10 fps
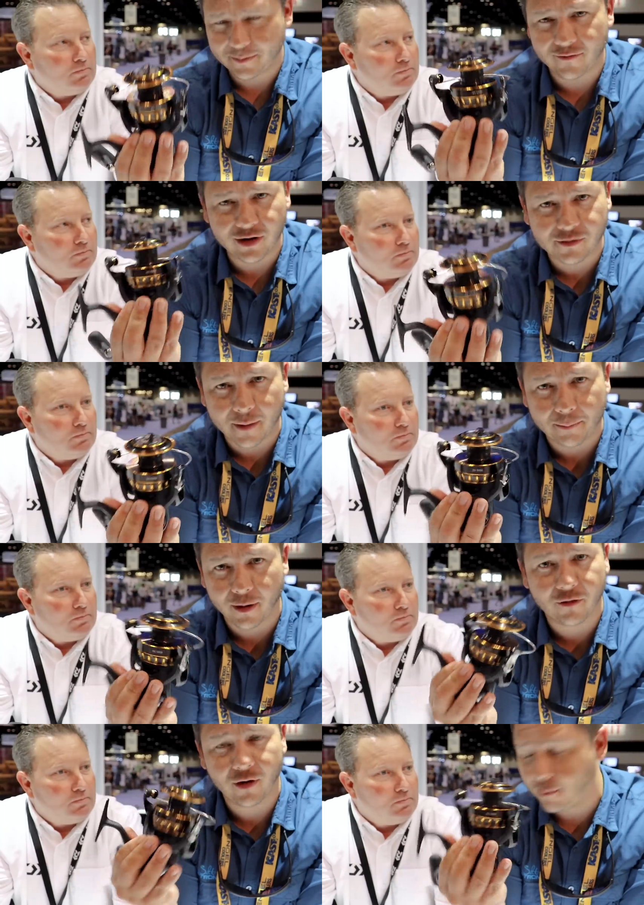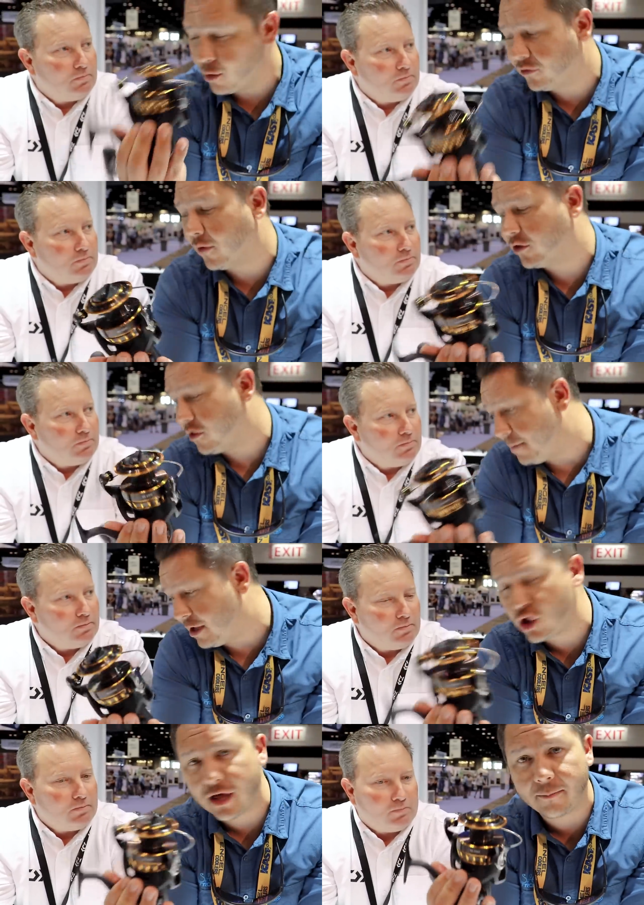Speaker 1: up giving it to my brother, and I moved over to the
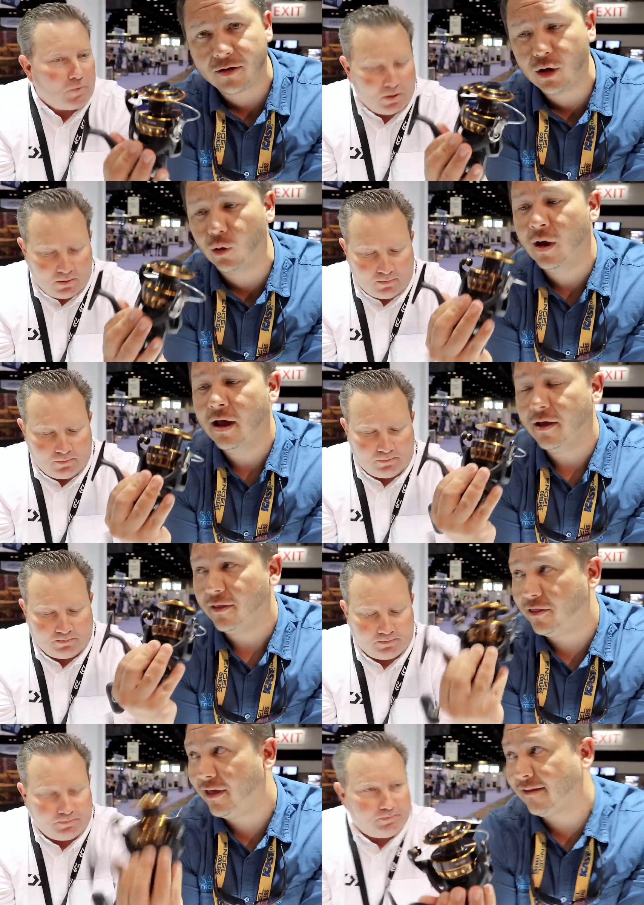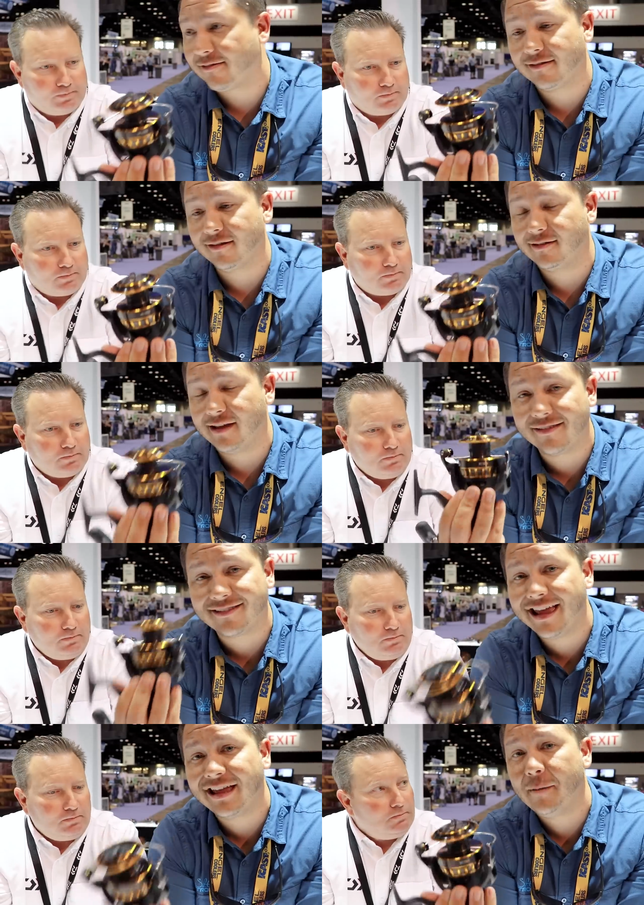BG MQ. This has
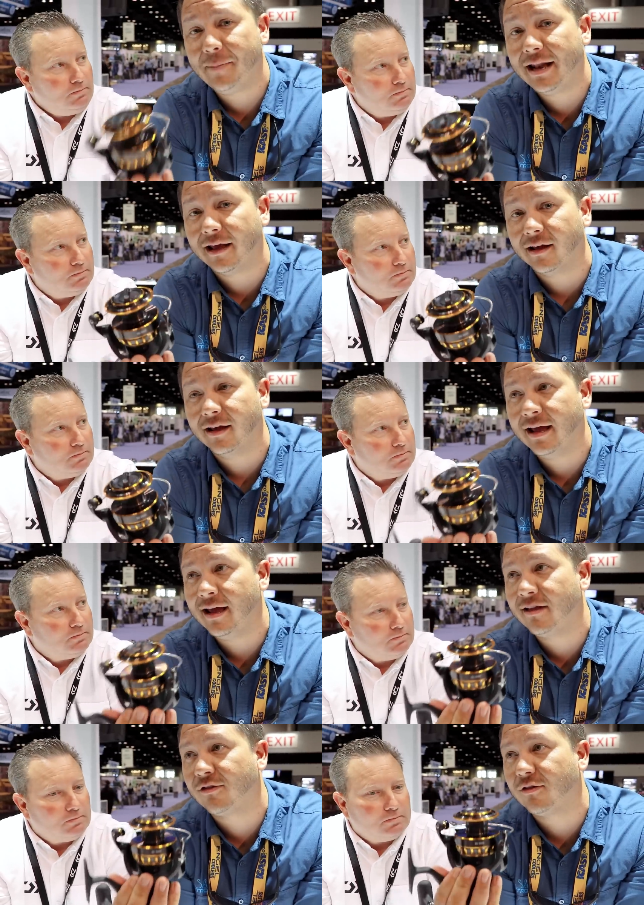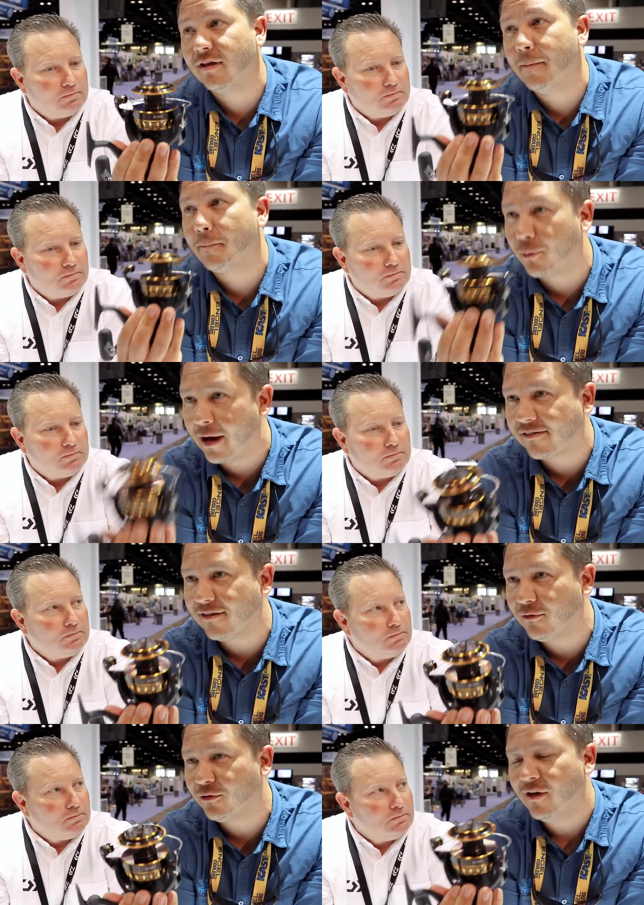taken a beating. It's
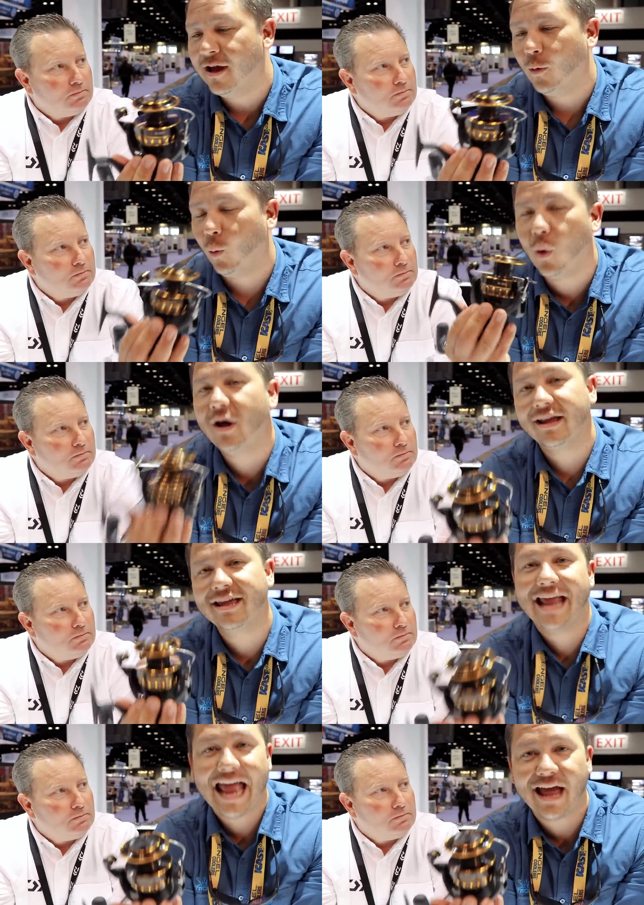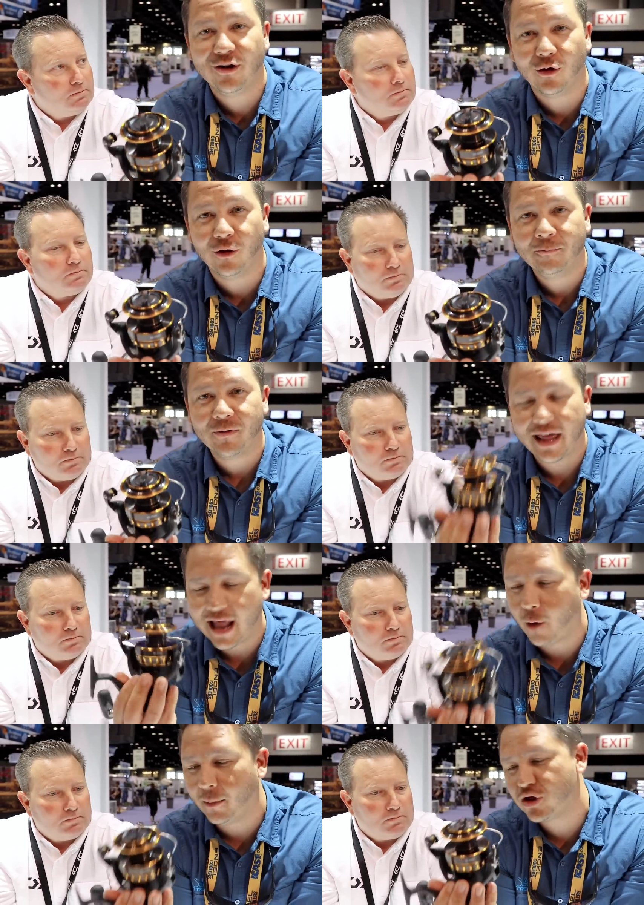impressive what it can handle
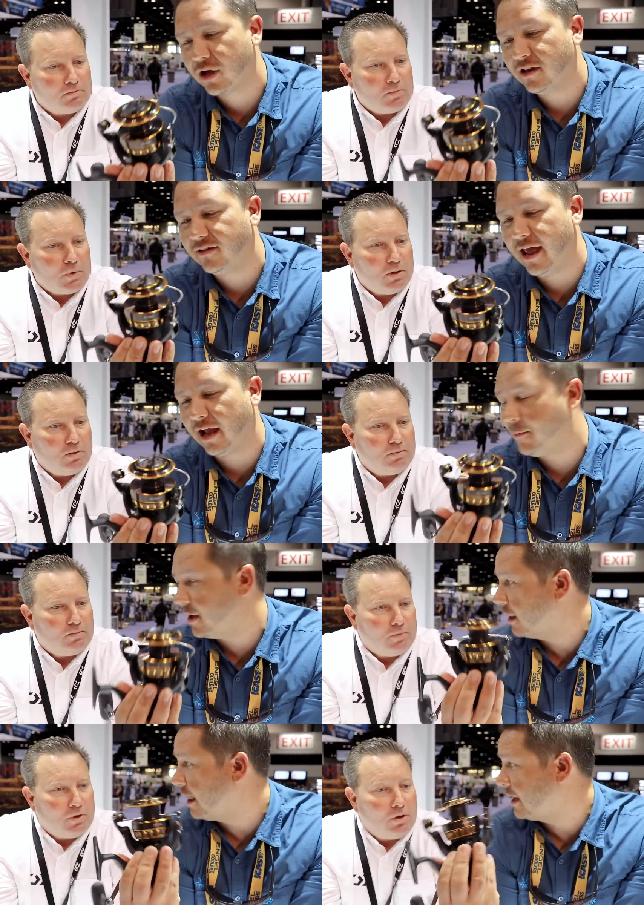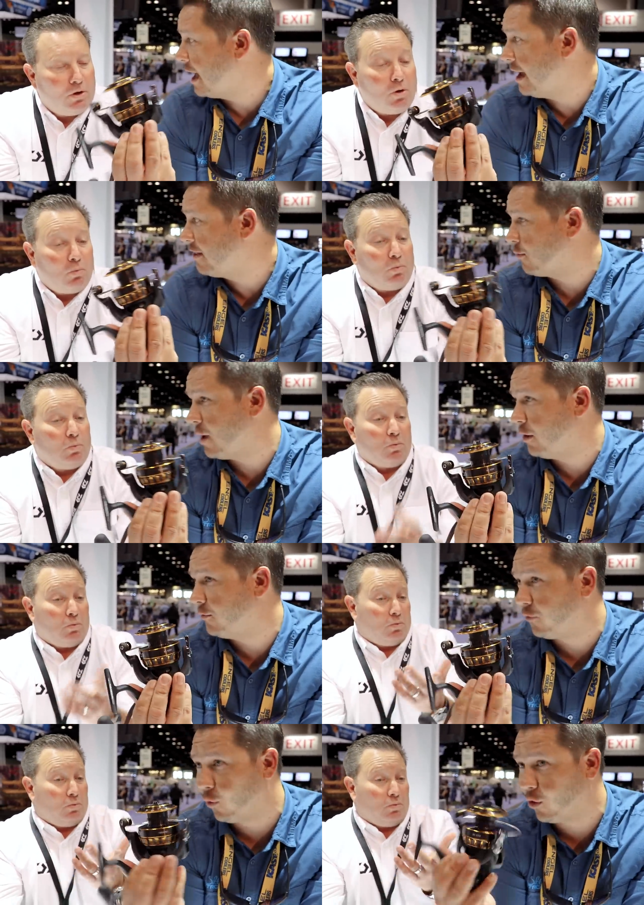and how much it can take. I mean, a lot of guides around
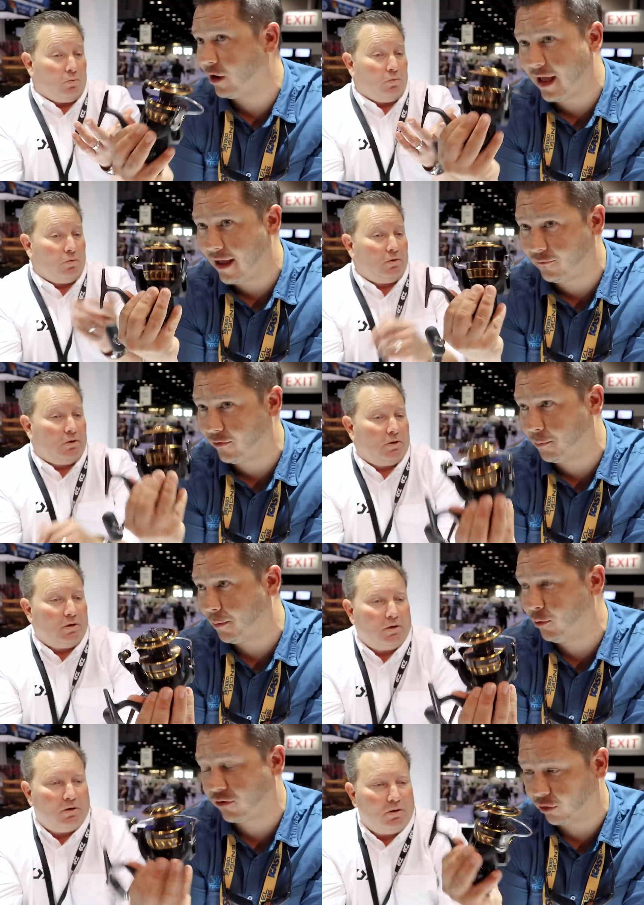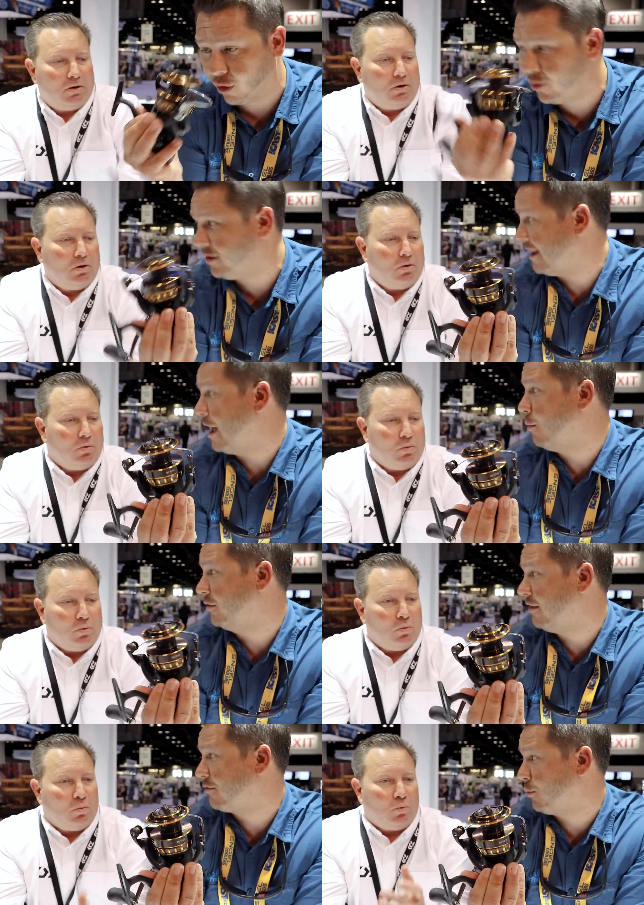Florida have their boats loaded down
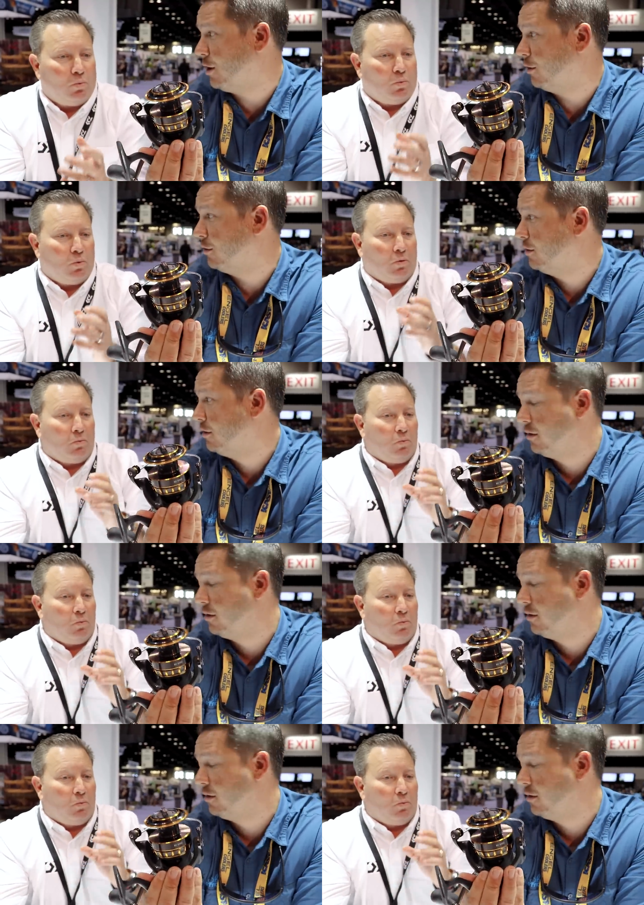with this reel. Well,